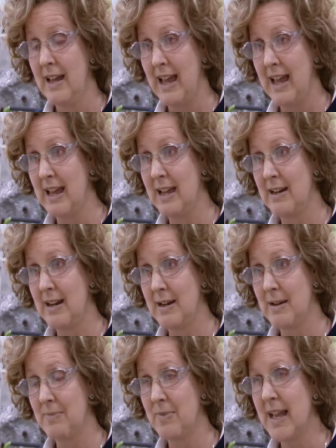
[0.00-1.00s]
And
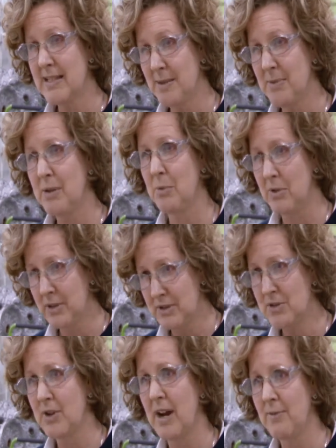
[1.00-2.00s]
um, that's something that we really
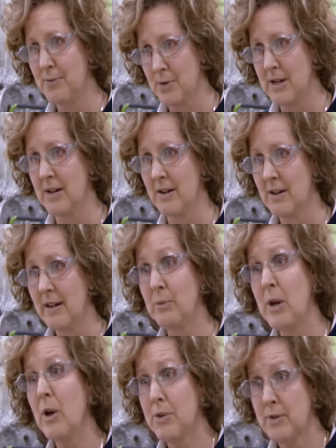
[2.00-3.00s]
strive for here. And
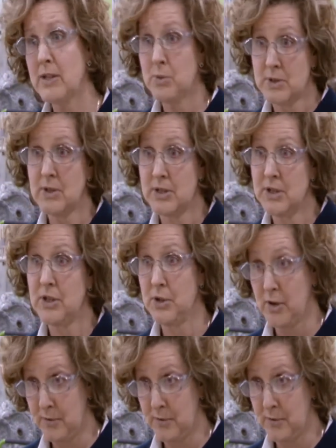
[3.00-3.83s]
we all know that's what's going to secure our